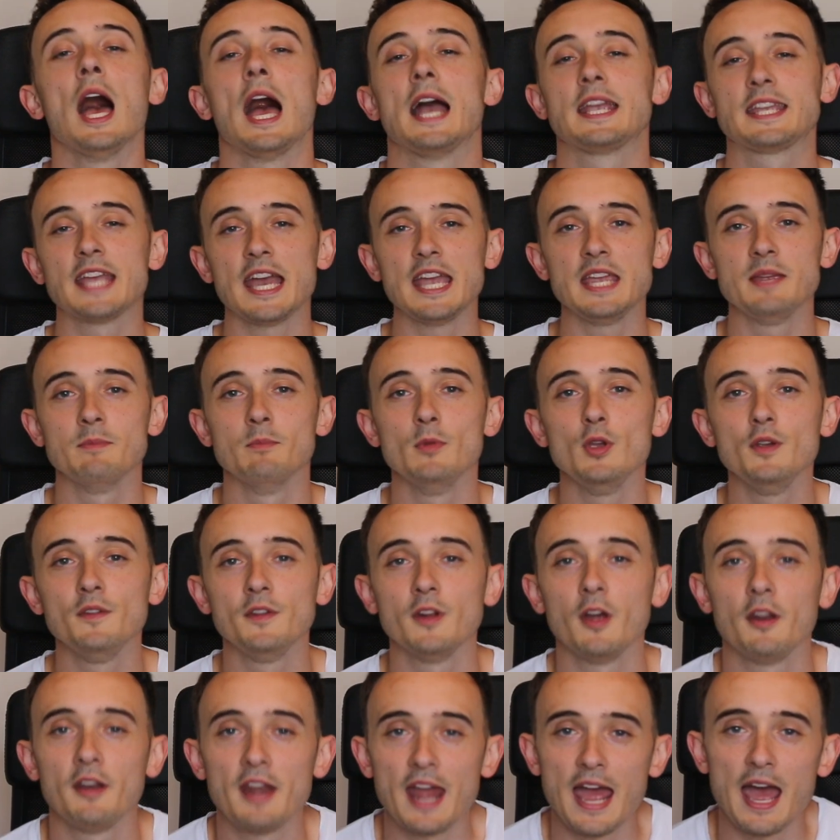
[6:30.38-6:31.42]
Okay,
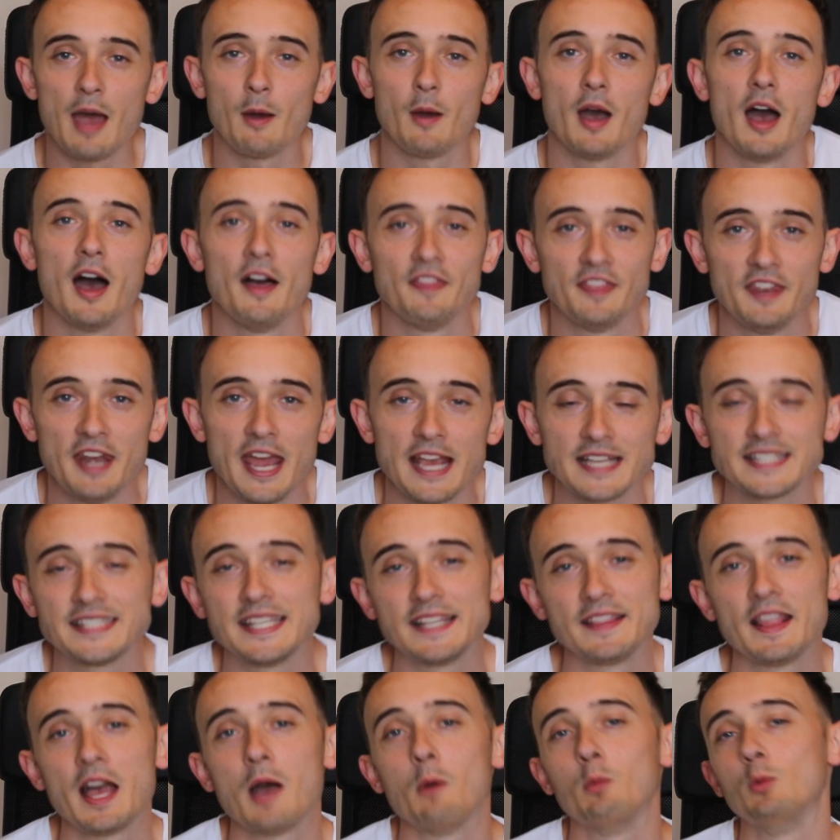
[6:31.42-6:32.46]
moving on now, the next
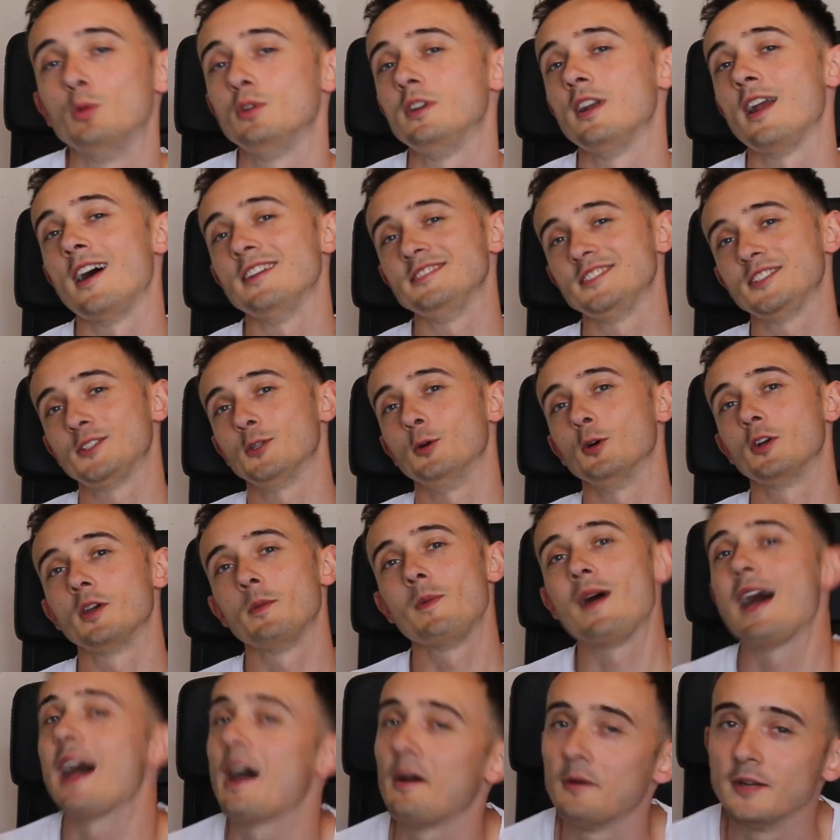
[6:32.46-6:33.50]
thing that I would like to talk
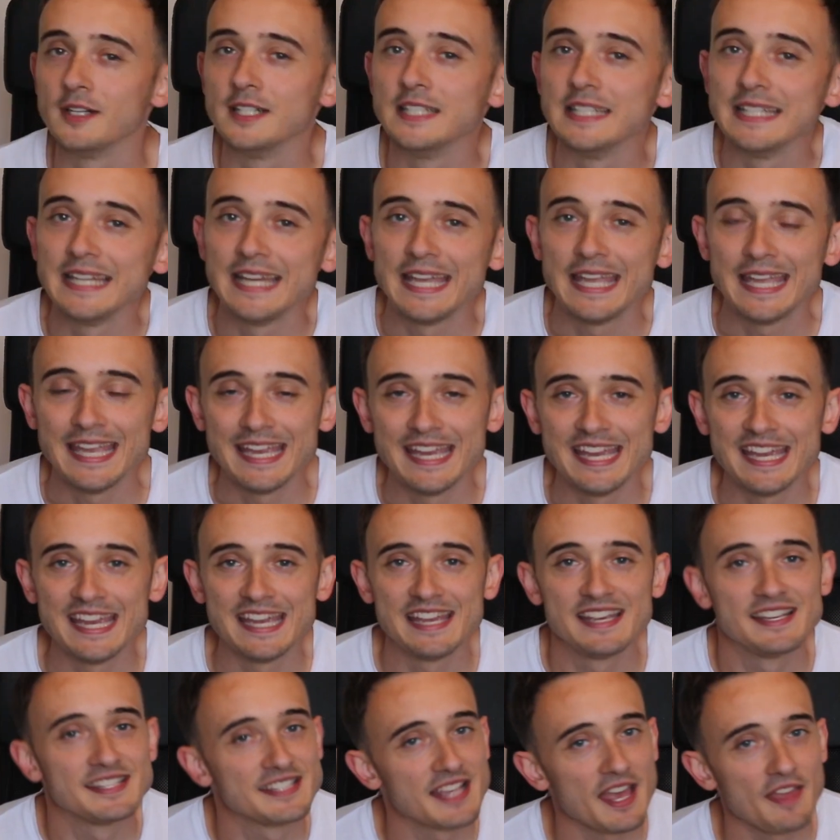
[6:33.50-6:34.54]
about
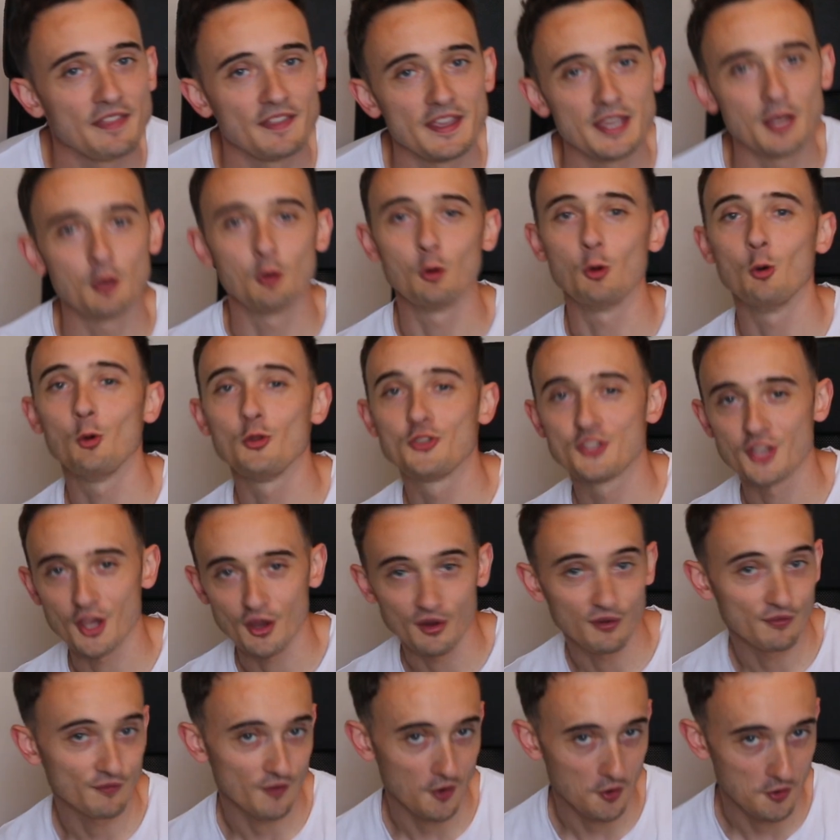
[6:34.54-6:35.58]
is the
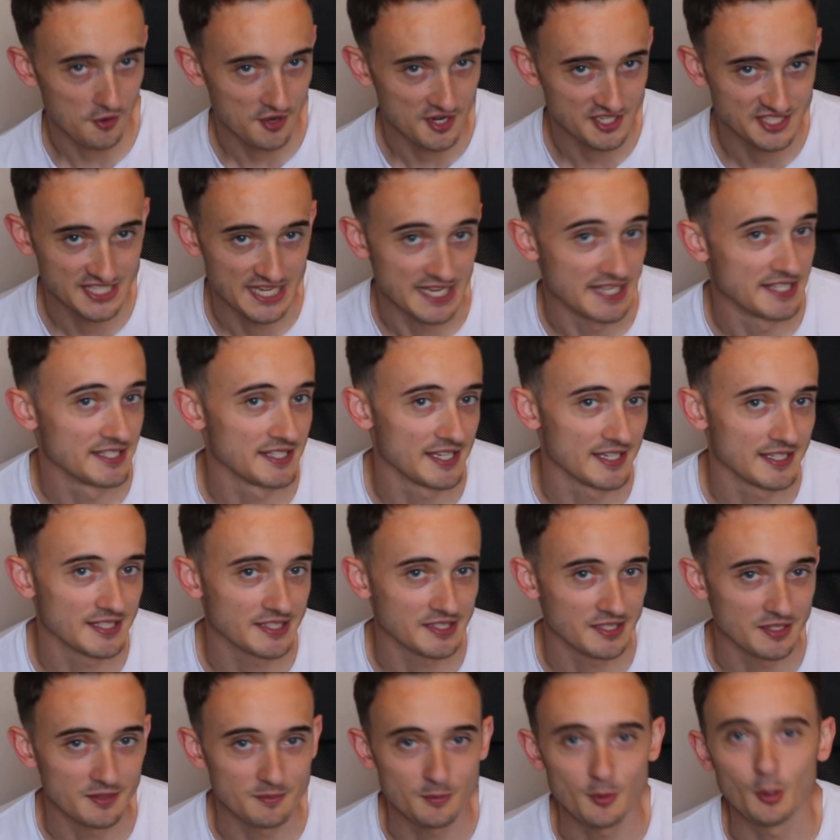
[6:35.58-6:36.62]
auto-focusing
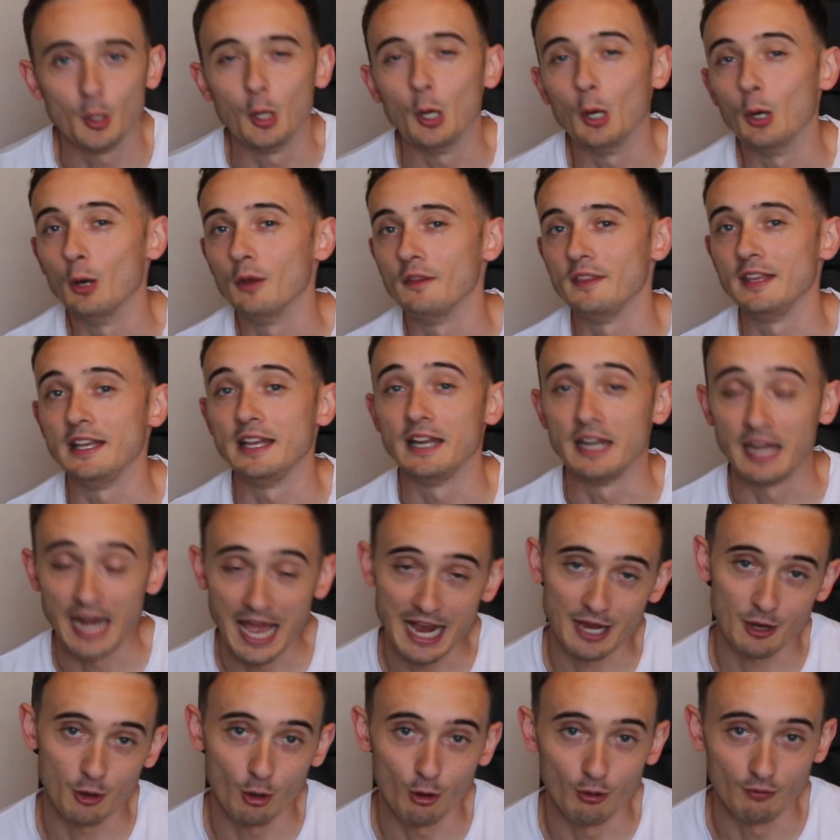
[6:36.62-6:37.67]
system, or the
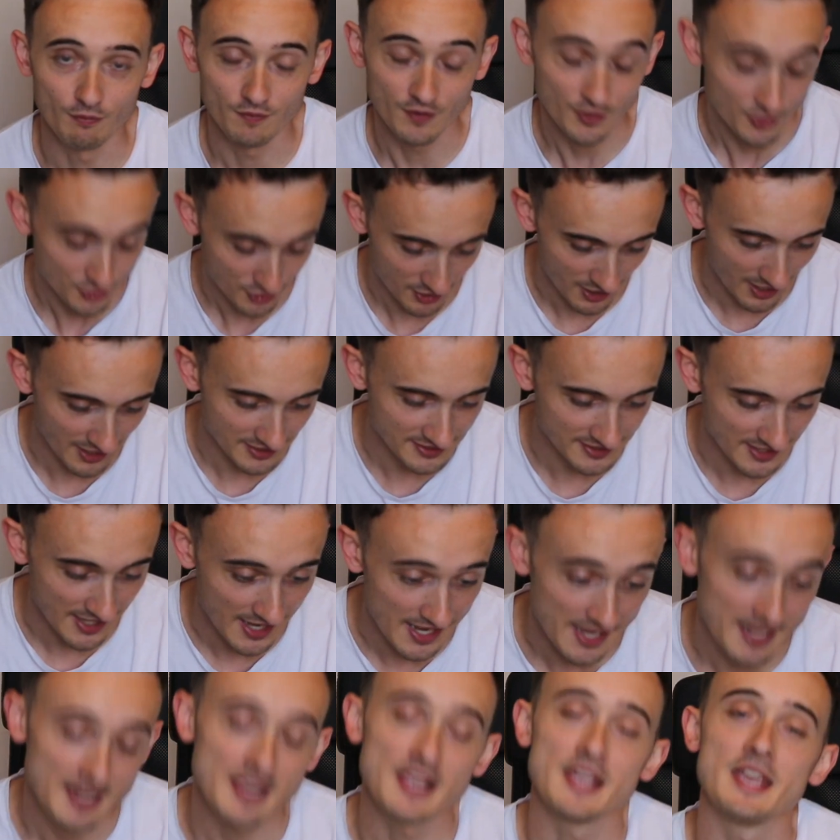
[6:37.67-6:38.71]
lack of, should I
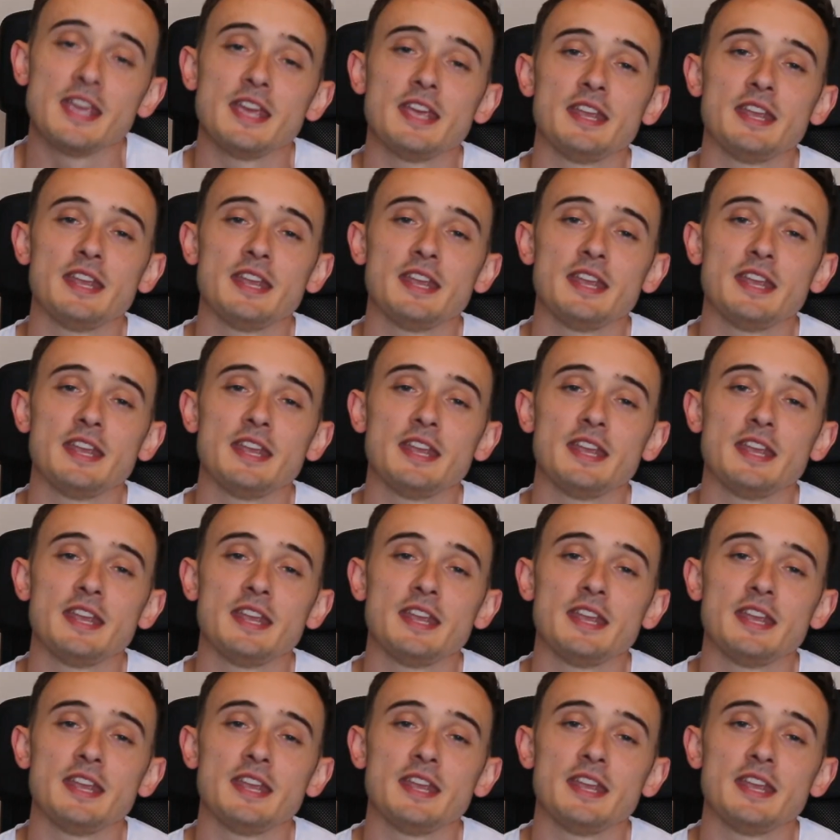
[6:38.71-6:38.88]
say.